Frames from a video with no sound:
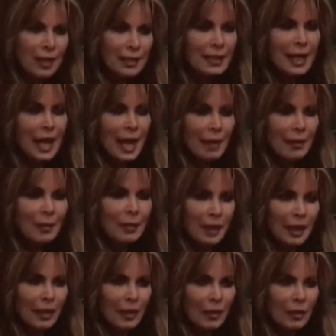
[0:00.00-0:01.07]
to
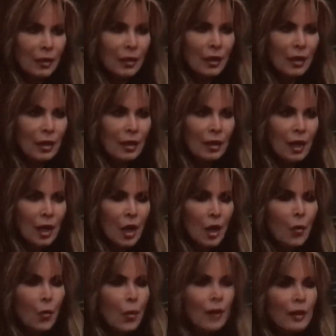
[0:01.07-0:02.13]
Abigail.
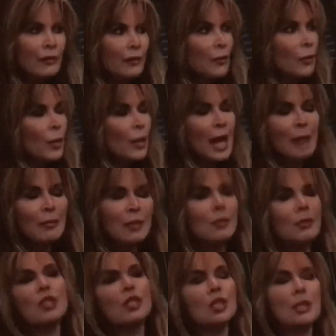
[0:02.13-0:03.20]
What if, what happens
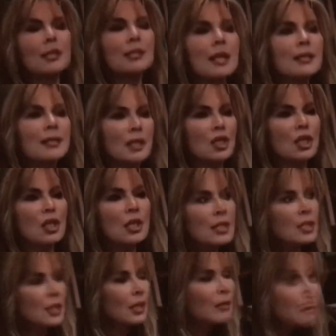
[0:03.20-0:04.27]
when she decides that she
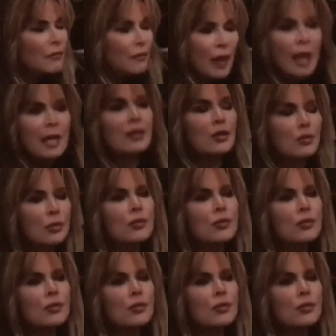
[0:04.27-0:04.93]
needs to confide the truth